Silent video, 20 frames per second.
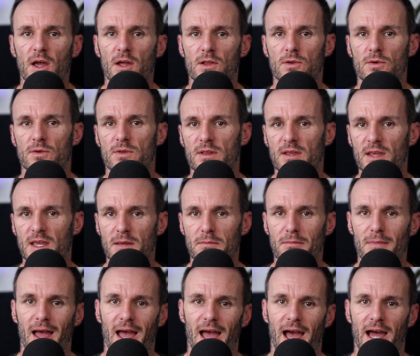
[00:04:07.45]
to
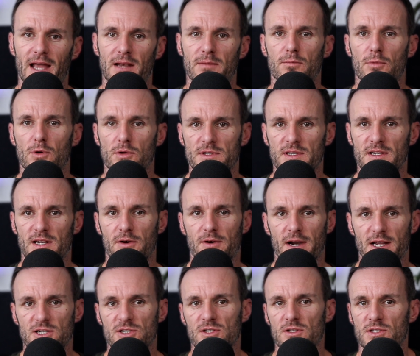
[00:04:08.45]
team and
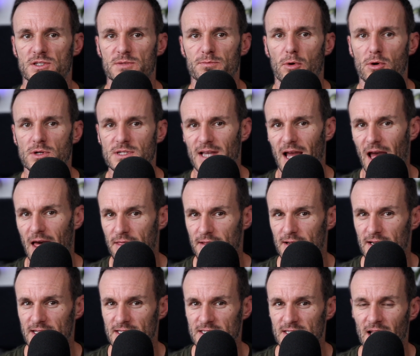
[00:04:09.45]
multidirectional sports
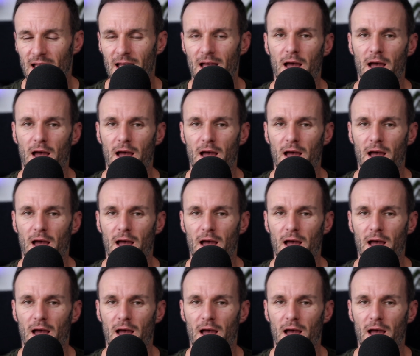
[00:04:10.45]
athletes,